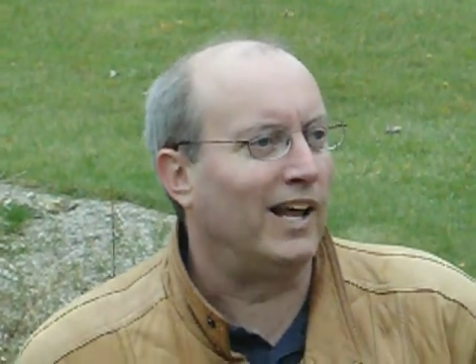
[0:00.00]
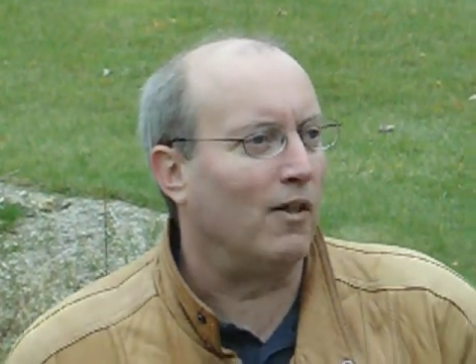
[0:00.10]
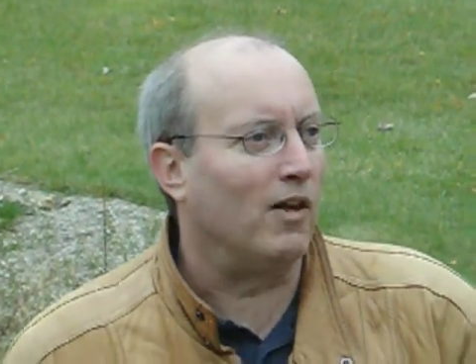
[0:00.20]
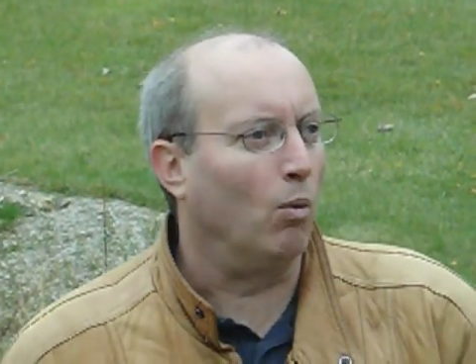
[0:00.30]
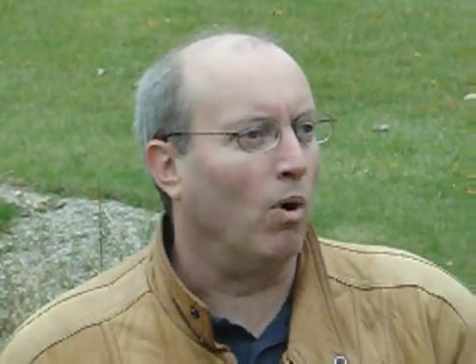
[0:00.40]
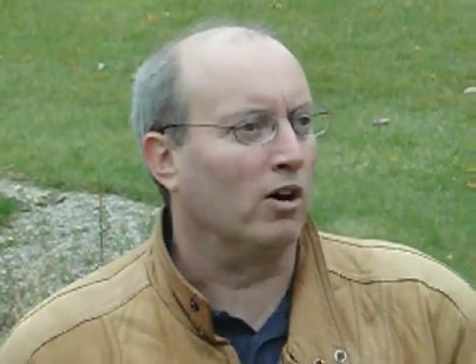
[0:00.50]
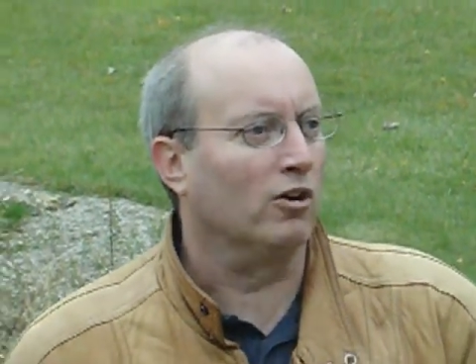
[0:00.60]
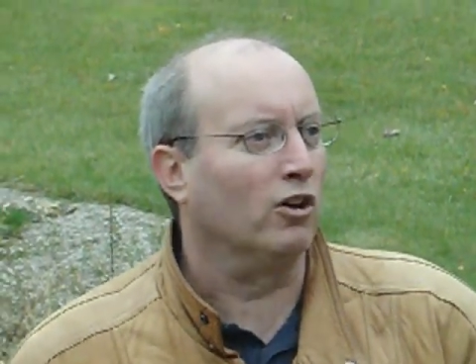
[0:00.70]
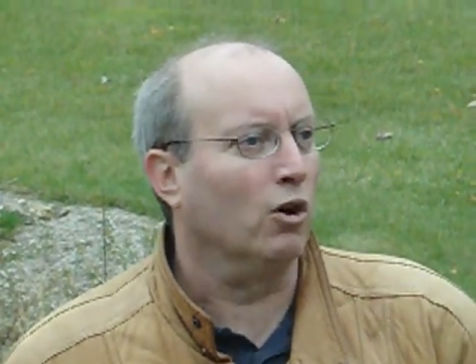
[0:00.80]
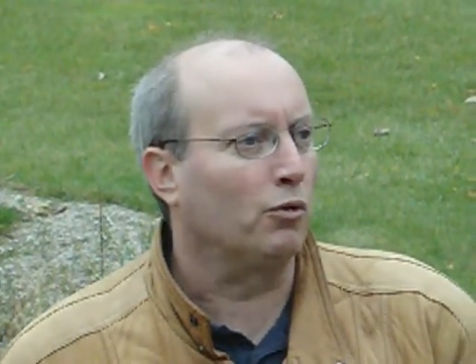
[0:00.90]
Allow that
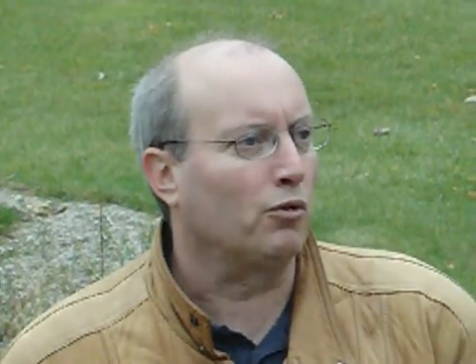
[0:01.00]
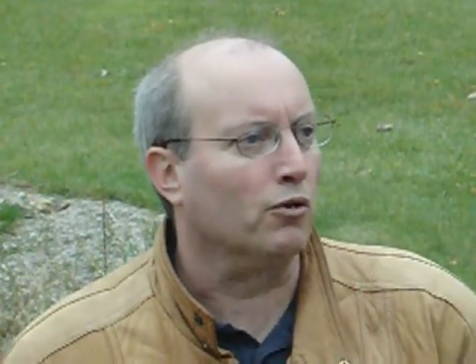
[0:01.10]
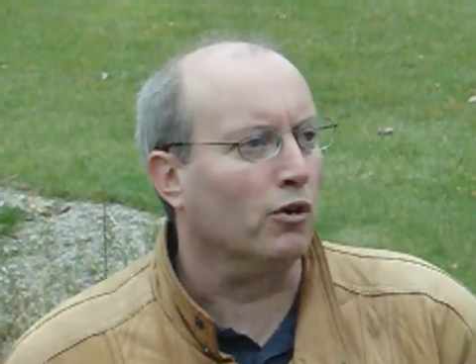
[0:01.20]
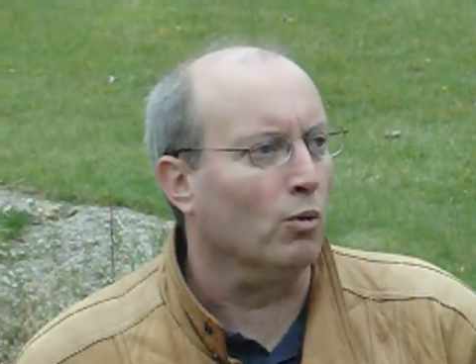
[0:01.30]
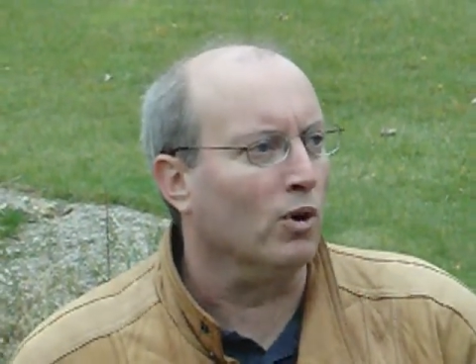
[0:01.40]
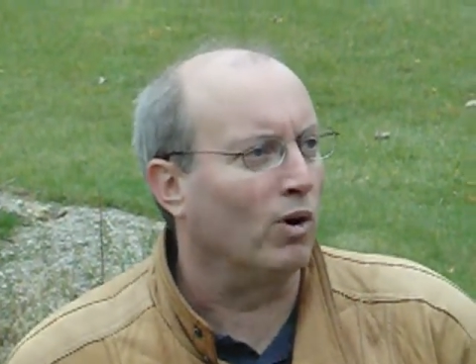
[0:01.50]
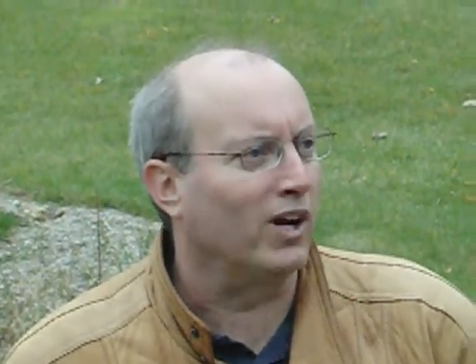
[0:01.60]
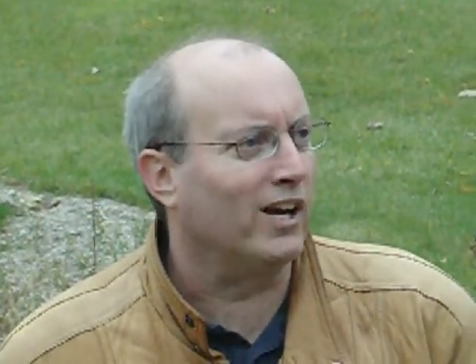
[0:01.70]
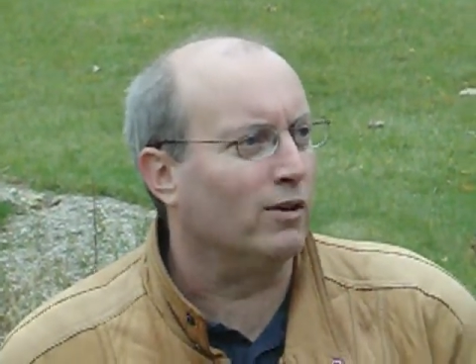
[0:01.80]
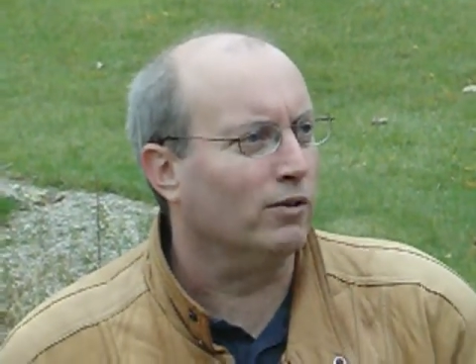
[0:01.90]
water to go through.
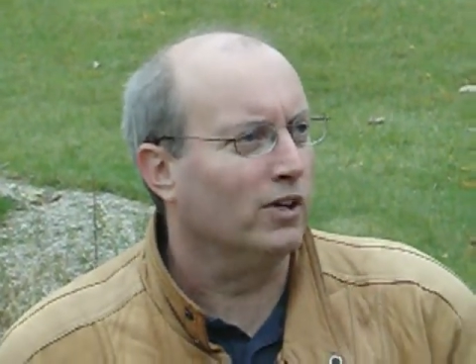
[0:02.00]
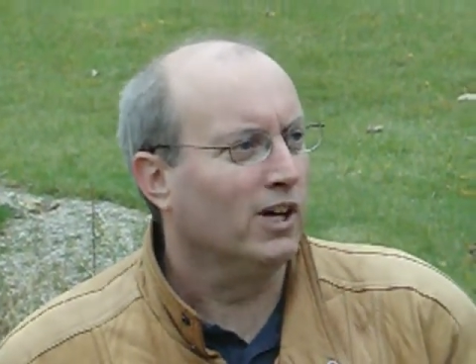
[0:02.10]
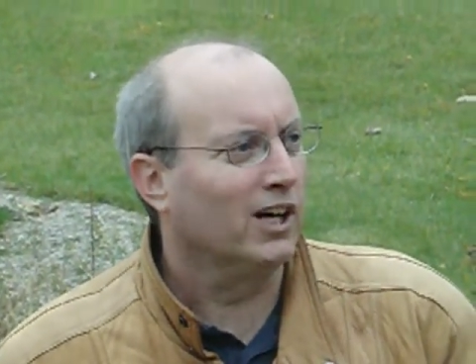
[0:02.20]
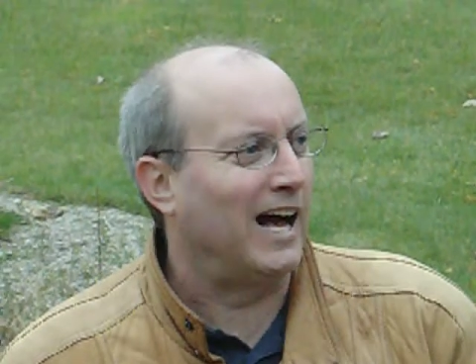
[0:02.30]
We're kind of